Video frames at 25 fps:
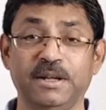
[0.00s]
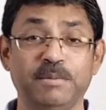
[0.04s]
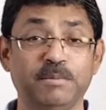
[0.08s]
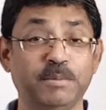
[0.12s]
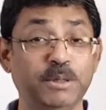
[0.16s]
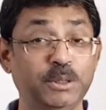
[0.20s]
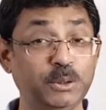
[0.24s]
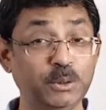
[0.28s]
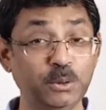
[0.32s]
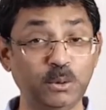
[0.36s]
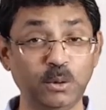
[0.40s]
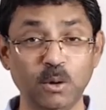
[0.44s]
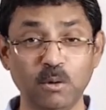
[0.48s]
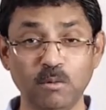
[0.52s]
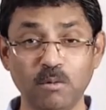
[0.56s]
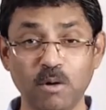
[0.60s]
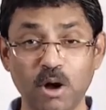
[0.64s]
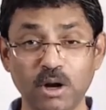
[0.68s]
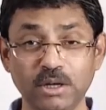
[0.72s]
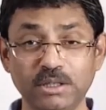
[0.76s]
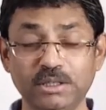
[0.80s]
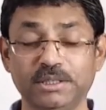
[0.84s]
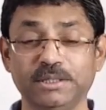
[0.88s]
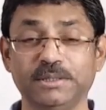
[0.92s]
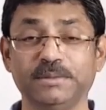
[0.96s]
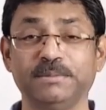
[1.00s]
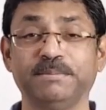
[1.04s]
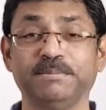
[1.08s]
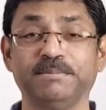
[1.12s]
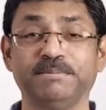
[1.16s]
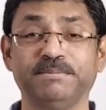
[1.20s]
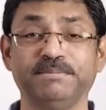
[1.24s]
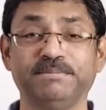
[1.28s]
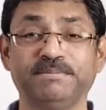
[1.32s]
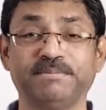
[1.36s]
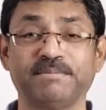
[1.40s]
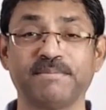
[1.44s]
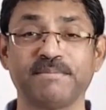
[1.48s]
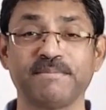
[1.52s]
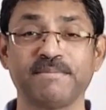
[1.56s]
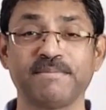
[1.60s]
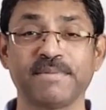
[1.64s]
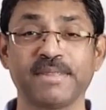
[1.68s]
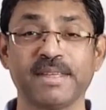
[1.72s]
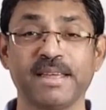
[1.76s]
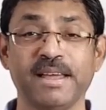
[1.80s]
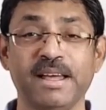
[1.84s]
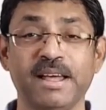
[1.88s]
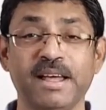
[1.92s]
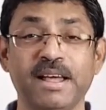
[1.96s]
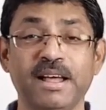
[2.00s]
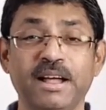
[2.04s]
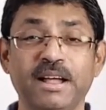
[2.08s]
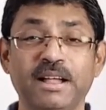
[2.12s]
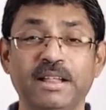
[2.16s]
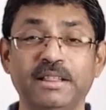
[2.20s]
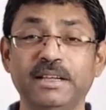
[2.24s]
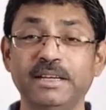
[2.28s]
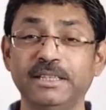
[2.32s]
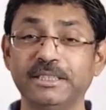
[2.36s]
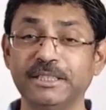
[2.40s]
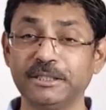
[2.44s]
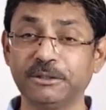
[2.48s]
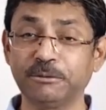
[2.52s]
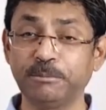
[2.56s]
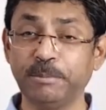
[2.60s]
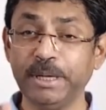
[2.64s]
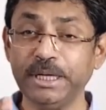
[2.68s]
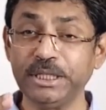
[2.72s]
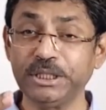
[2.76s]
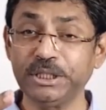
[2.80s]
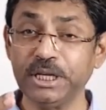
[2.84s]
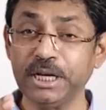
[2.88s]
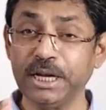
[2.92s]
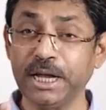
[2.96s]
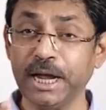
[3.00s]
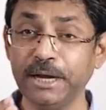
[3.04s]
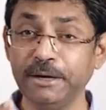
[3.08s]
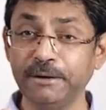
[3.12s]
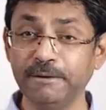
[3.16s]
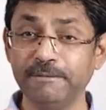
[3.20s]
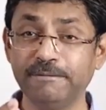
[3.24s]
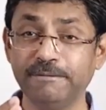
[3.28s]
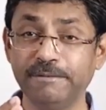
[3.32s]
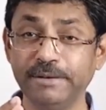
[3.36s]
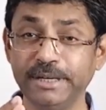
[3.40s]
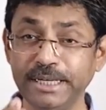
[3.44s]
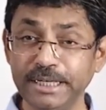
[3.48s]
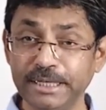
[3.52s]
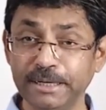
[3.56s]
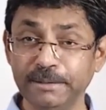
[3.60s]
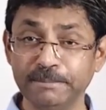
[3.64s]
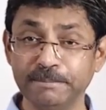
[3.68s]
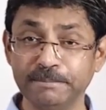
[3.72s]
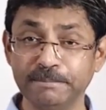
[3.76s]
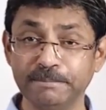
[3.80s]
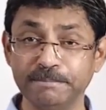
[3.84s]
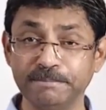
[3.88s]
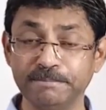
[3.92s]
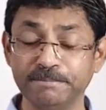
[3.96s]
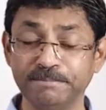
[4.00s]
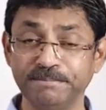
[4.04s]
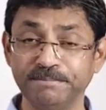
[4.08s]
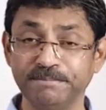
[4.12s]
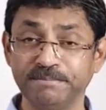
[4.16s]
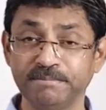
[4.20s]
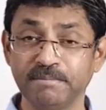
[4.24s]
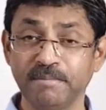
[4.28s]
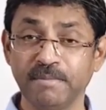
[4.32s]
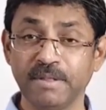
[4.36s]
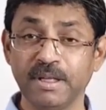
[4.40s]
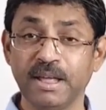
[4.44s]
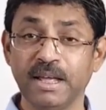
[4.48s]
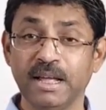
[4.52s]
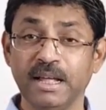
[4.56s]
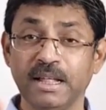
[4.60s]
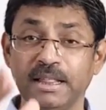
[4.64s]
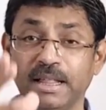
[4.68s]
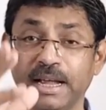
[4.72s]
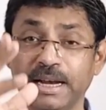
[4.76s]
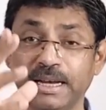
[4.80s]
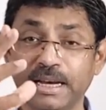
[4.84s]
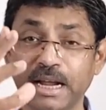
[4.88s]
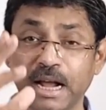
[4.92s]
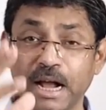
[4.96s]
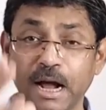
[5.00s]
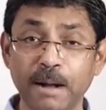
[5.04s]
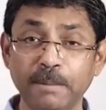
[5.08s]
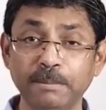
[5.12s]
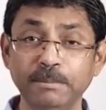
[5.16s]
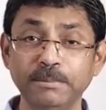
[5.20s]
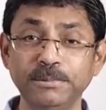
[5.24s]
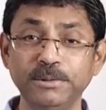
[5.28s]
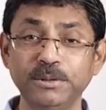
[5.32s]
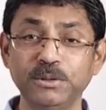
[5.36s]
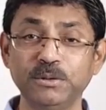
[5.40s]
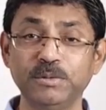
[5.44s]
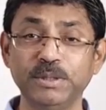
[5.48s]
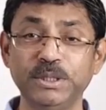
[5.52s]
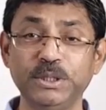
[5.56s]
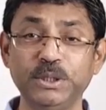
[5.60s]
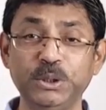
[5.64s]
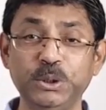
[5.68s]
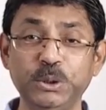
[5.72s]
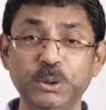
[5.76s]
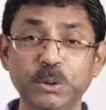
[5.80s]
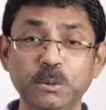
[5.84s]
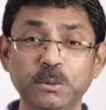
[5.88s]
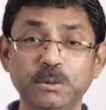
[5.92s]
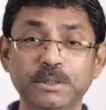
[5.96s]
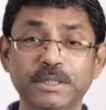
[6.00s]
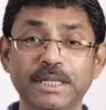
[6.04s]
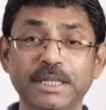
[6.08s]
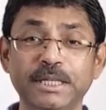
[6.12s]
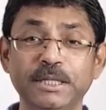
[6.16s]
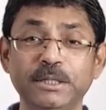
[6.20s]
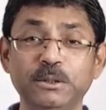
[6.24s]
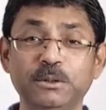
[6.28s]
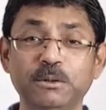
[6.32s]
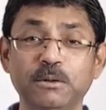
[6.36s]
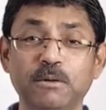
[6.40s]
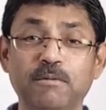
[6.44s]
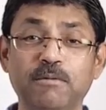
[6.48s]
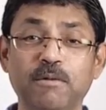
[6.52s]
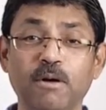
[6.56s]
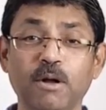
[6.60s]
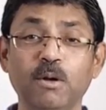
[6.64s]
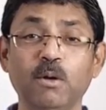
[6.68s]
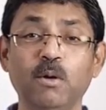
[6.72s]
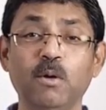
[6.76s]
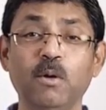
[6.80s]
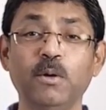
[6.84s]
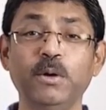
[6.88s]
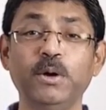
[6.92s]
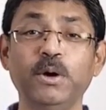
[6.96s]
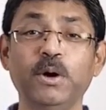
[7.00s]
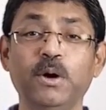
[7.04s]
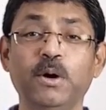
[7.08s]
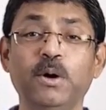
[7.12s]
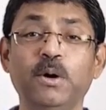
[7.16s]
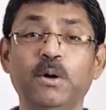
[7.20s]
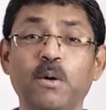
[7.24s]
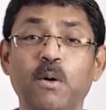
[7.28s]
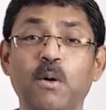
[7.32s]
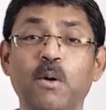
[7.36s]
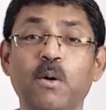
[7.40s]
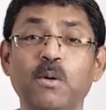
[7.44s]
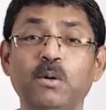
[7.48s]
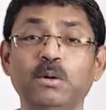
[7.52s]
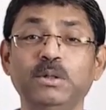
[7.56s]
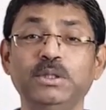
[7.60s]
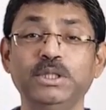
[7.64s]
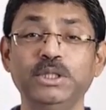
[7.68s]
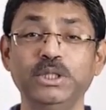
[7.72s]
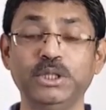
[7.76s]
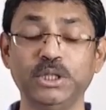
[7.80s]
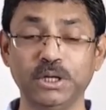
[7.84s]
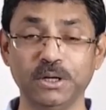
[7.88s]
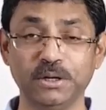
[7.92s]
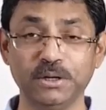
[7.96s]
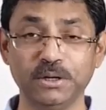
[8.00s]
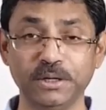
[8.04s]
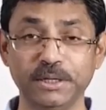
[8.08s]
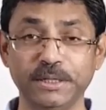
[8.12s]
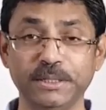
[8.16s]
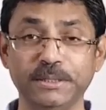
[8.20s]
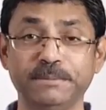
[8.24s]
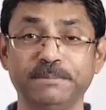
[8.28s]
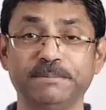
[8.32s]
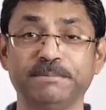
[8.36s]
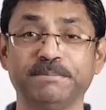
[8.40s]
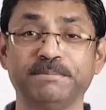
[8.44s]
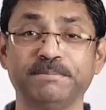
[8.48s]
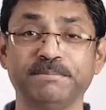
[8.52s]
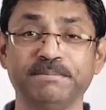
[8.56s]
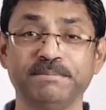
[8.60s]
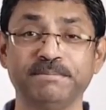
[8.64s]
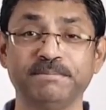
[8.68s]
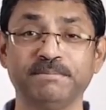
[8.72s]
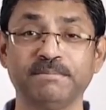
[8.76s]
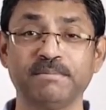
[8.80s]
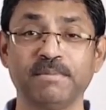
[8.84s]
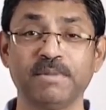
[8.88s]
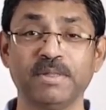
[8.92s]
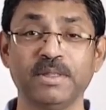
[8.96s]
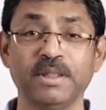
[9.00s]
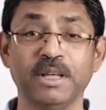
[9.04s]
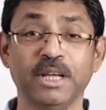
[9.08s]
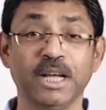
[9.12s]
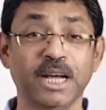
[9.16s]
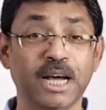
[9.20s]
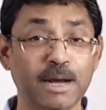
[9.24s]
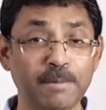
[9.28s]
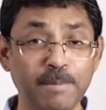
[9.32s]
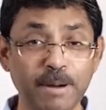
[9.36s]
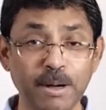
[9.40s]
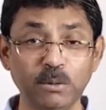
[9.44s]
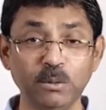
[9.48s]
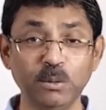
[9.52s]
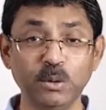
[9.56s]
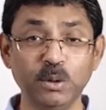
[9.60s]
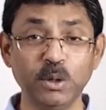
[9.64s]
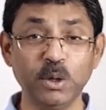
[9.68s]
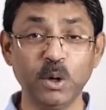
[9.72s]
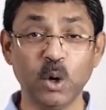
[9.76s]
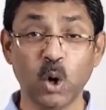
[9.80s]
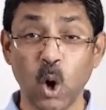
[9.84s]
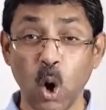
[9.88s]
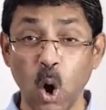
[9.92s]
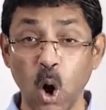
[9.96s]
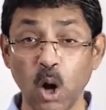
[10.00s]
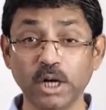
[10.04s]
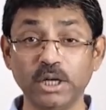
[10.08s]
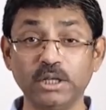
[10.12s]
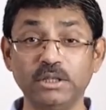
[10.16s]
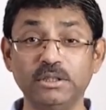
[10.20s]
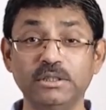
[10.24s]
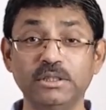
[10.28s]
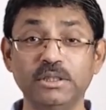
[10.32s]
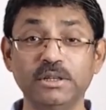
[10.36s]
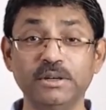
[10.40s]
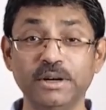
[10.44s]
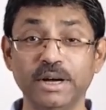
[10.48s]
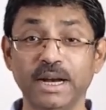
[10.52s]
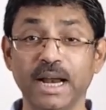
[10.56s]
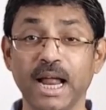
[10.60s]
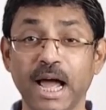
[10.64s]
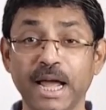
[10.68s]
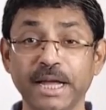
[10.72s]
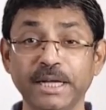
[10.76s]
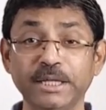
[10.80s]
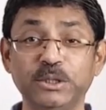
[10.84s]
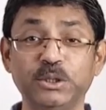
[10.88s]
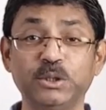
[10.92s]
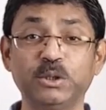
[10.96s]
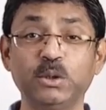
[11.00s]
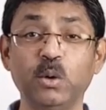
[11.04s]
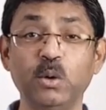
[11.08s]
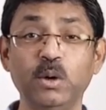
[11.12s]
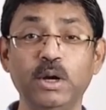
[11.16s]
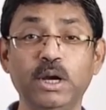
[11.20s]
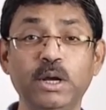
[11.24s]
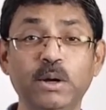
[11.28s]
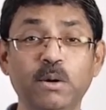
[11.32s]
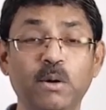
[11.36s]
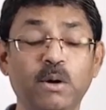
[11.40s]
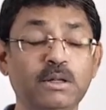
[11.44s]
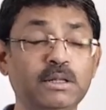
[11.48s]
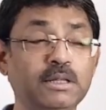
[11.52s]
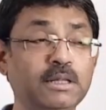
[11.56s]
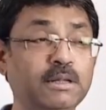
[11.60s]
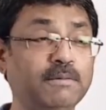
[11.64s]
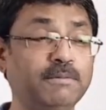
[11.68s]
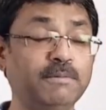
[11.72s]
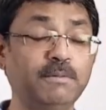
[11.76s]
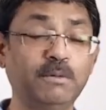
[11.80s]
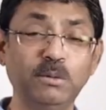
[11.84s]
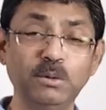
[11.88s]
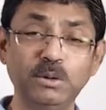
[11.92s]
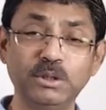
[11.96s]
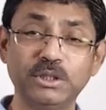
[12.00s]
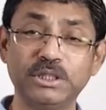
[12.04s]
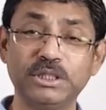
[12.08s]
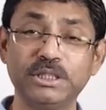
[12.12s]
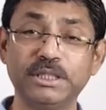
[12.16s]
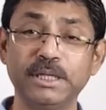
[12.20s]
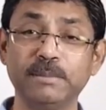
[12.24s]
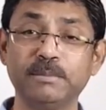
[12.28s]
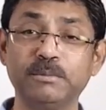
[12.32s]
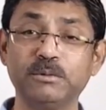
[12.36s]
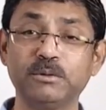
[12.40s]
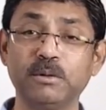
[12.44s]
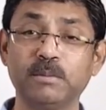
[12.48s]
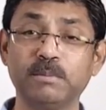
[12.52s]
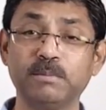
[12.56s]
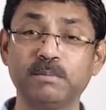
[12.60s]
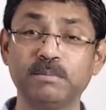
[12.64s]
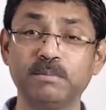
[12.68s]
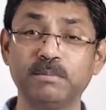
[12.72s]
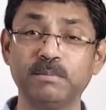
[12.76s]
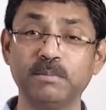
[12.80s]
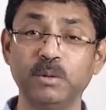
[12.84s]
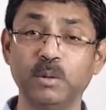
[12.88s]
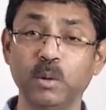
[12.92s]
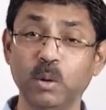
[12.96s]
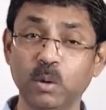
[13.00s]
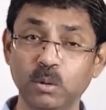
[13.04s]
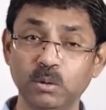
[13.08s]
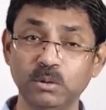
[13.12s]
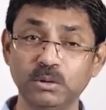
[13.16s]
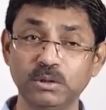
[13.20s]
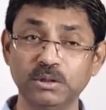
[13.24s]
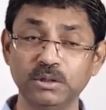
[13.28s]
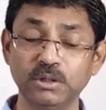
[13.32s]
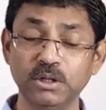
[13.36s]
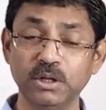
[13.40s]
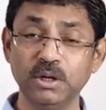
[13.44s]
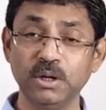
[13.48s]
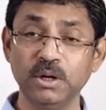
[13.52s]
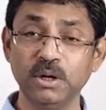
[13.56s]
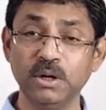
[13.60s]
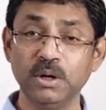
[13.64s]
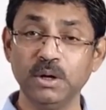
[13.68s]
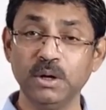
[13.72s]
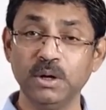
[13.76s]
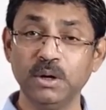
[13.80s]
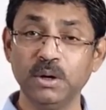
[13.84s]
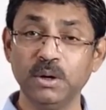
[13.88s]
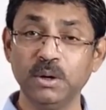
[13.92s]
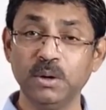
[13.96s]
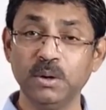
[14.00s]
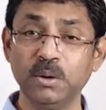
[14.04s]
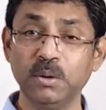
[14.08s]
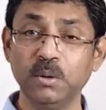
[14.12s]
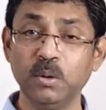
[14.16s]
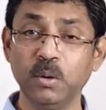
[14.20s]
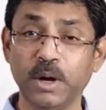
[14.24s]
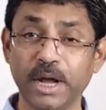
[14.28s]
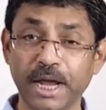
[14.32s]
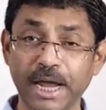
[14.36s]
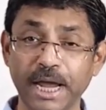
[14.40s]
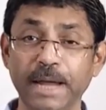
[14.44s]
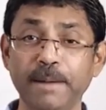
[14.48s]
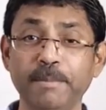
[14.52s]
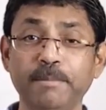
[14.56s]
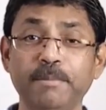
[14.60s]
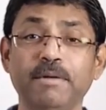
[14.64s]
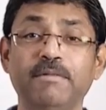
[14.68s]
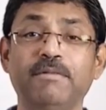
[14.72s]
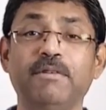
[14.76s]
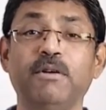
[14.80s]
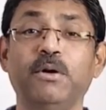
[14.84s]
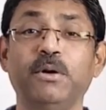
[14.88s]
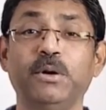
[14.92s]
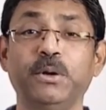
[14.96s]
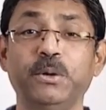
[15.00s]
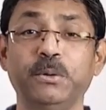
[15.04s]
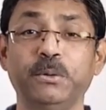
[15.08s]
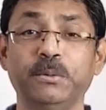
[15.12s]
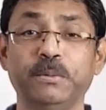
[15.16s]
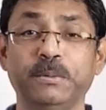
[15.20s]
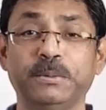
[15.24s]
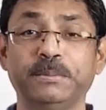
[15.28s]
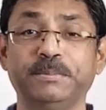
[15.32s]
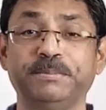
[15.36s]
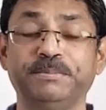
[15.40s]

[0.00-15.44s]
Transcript: But you know what? There is a special kind of freedom that comes with choosing to follow your own journey, about not relying solely on the footsteps of those who came before you.